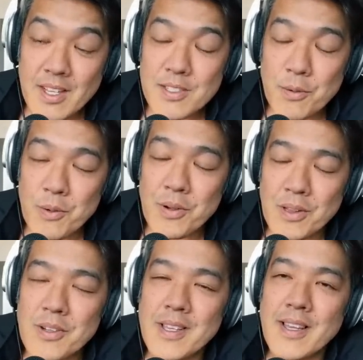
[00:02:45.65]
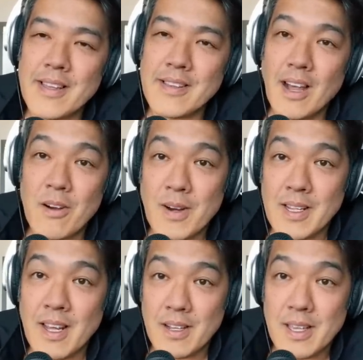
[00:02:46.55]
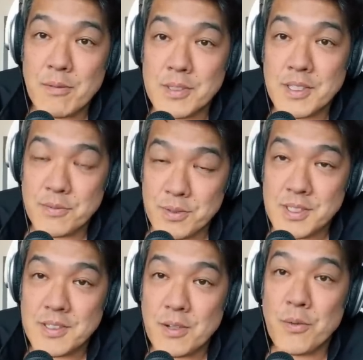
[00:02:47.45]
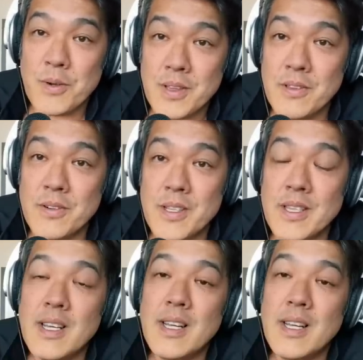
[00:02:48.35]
So when we're looking at RAR, yeah, which is your retinoid